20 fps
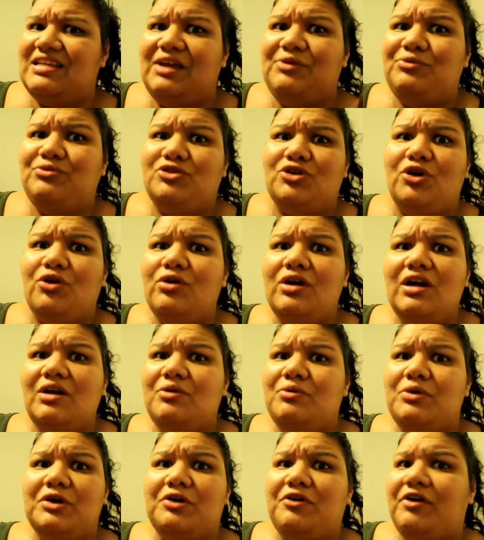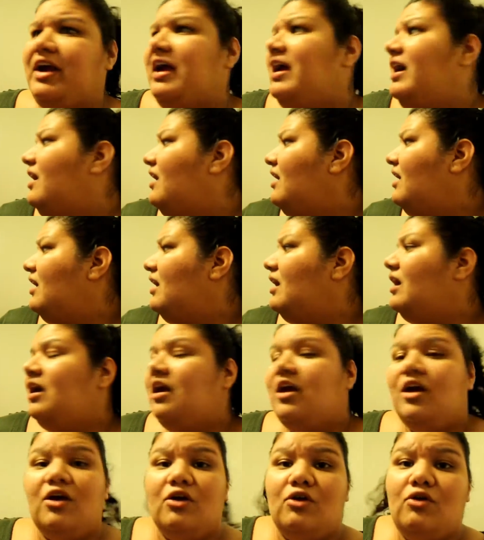I totally regret
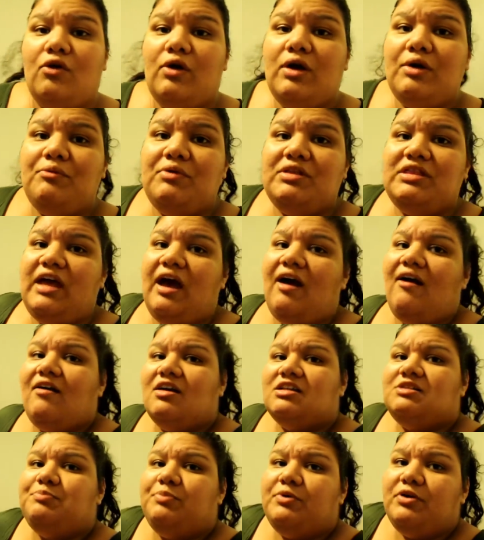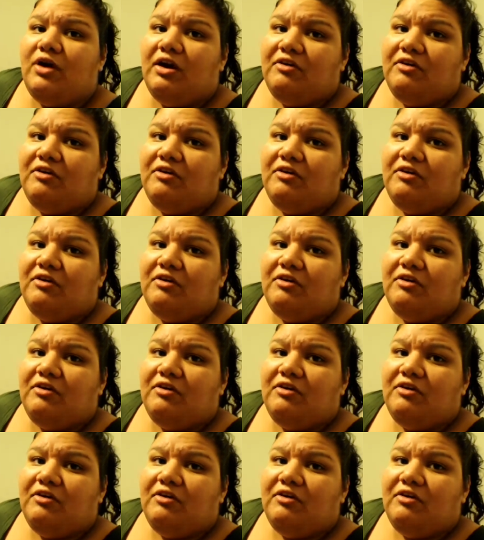going with that hospital.